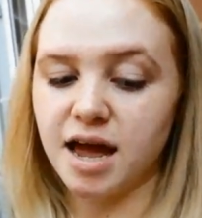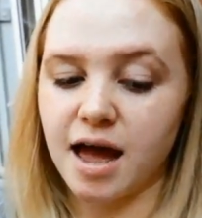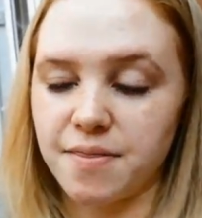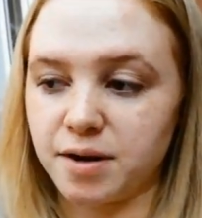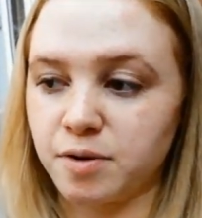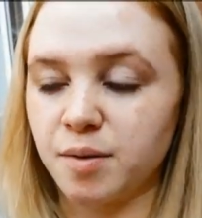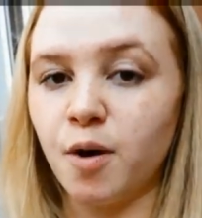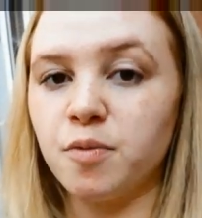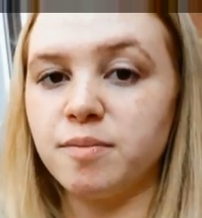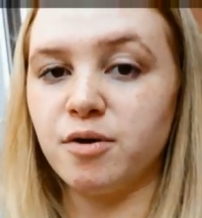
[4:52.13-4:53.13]
and then I'm gonna
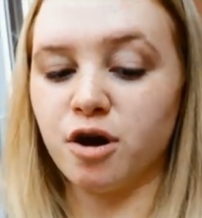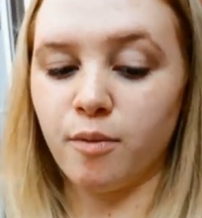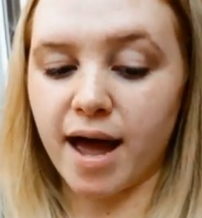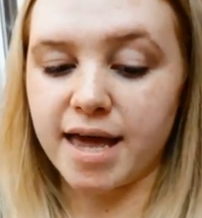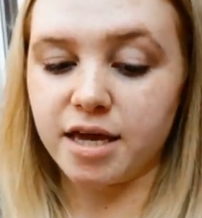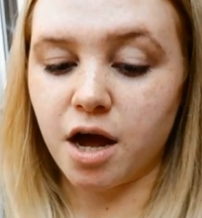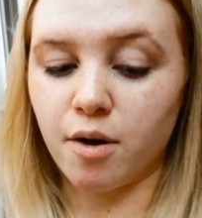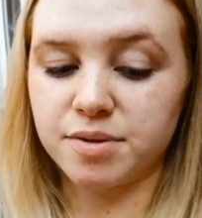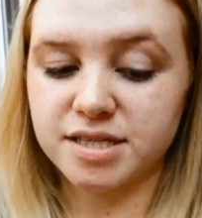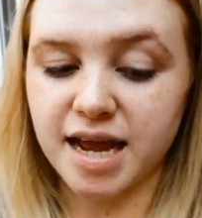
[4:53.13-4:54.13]
pop the milk away, go
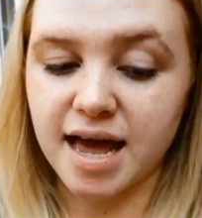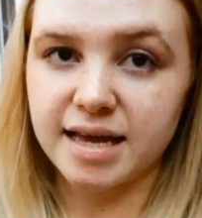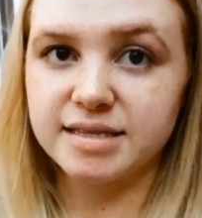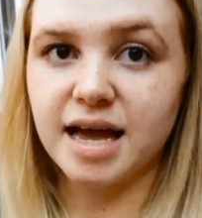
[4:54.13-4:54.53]
upstairs